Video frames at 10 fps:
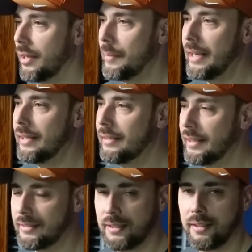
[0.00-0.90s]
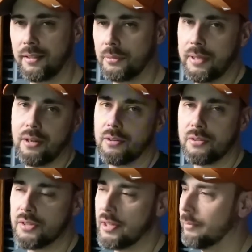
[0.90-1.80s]
I mean, it's a three hundred
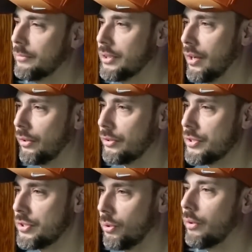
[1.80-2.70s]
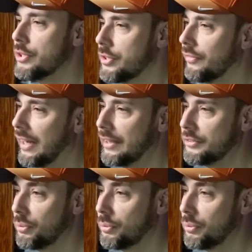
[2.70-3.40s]
and something dollar storage device